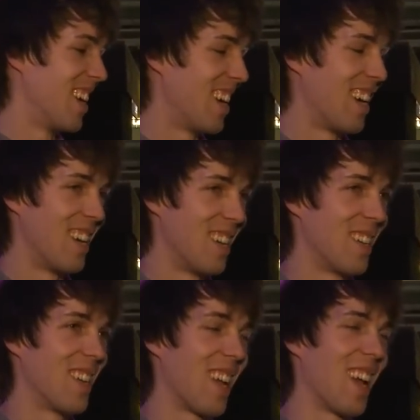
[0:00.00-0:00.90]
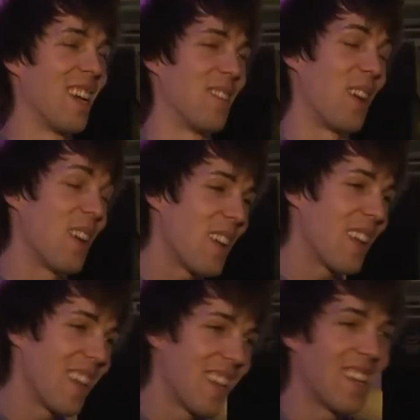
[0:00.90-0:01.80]
yeah, well,
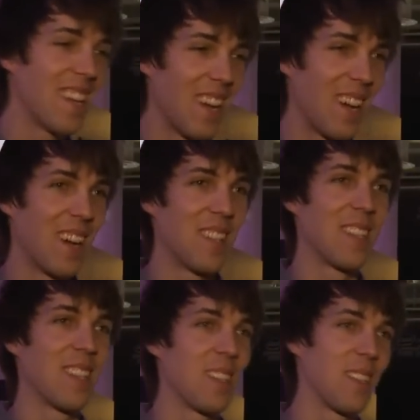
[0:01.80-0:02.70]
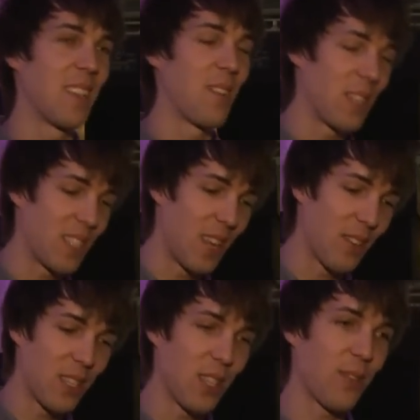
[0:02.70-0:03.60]
There was
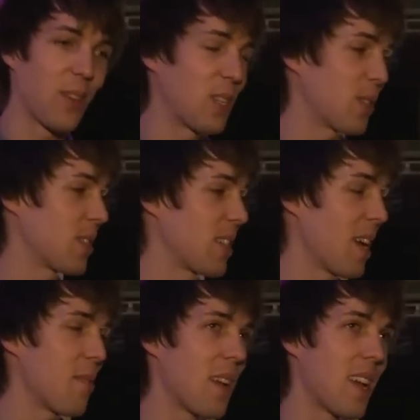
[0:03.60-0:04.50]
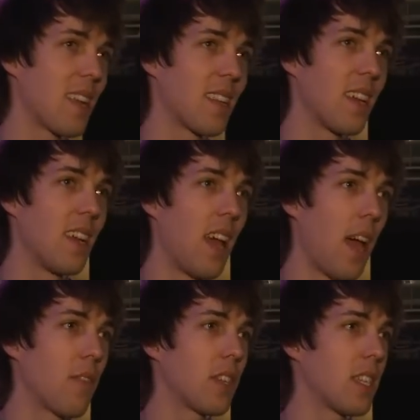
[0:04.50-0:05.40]
just for a short time, and
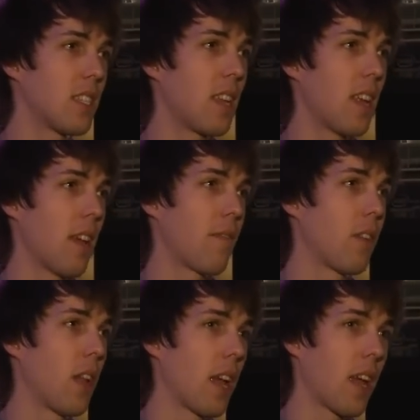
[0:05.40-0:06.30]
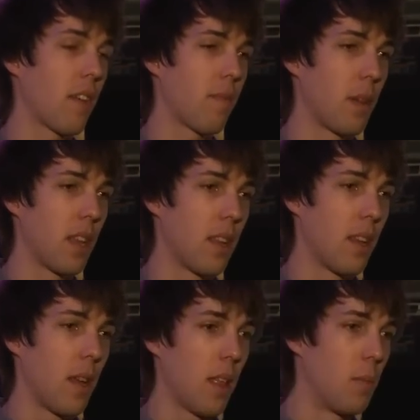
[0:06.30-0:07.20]
ever since then I feel like I've been
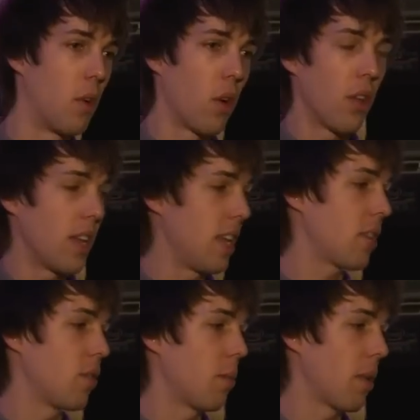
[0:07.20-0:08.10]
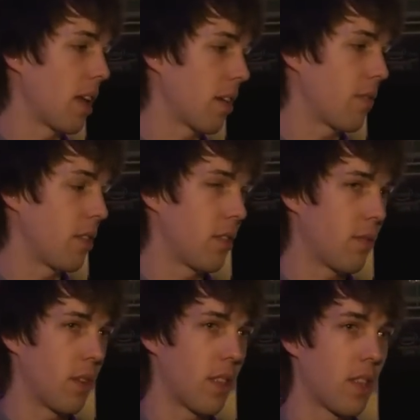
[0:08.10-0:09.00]
more on an equal playing
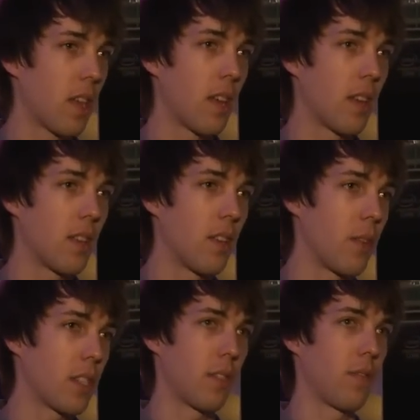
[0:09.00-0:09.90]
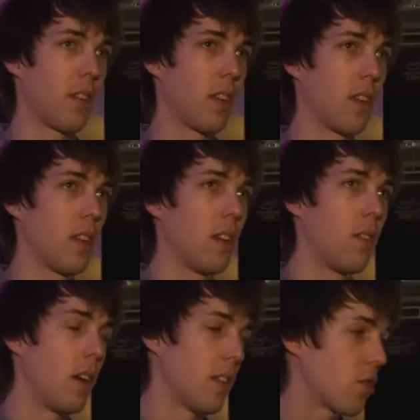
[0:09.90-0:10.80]
field with the rest of the
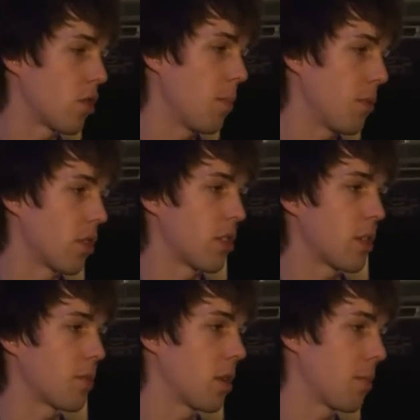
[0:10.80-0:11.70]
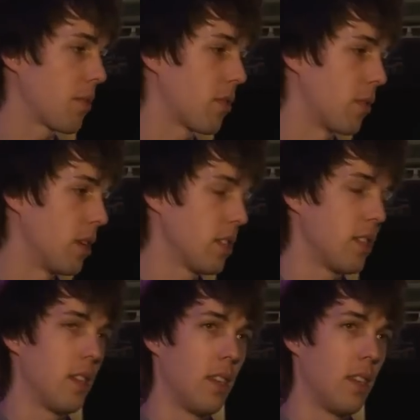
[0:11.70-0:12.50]
top or the sub-top of the world.